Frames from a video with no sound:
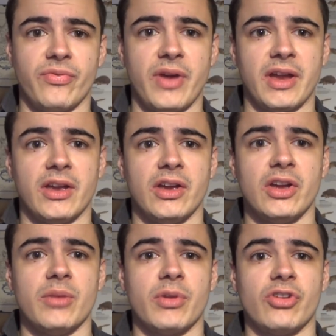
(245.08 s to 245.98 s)
thing
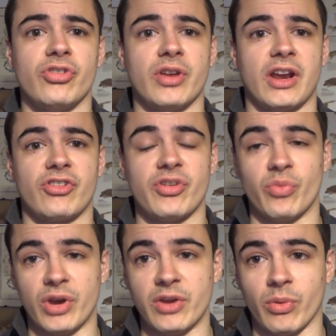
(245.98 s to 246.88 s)
because you can actually
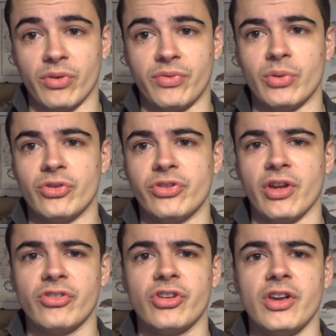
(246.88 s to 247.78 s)
read what the filter
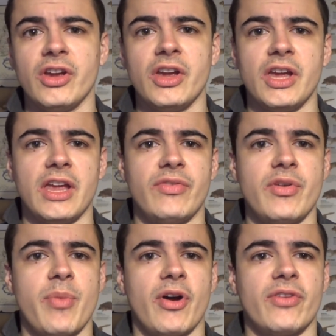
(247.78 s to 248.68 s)
does. If
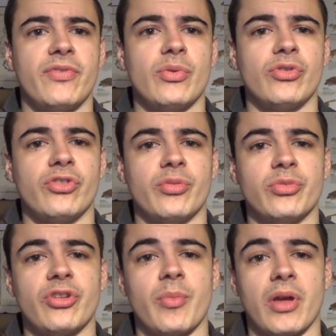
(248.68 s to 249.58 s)
you buy filters
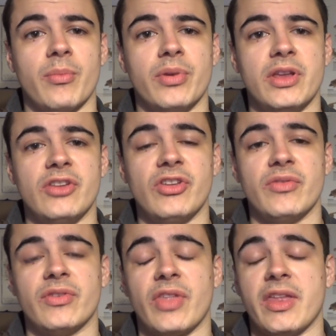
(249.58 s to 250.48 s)
from some companies,
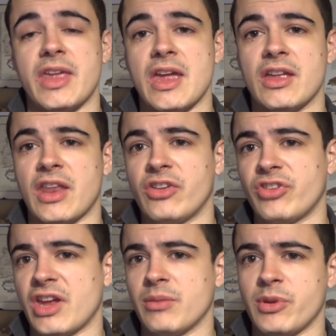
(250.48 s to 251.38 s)
even if they
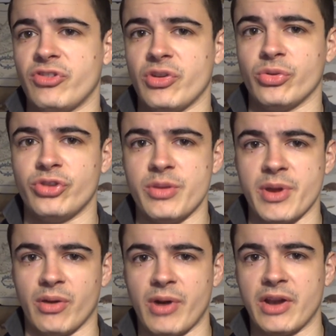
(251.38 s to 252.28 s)
say NBC or
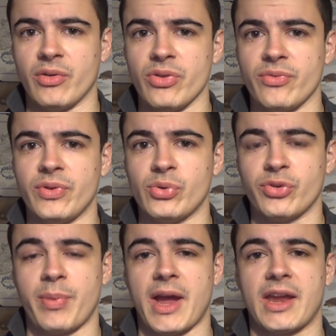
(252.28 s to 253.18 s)
CBRN on the
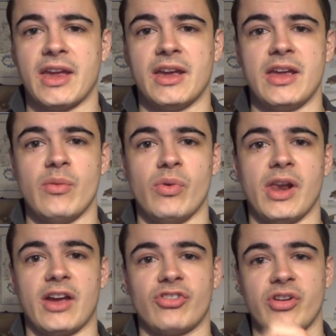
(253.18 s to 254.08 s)
filter packet, it
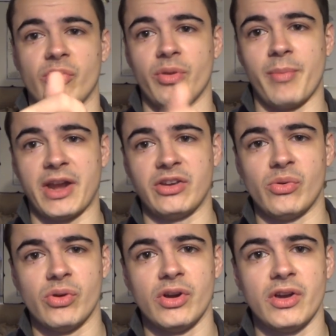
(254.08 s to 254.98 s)
will actually, or the manual,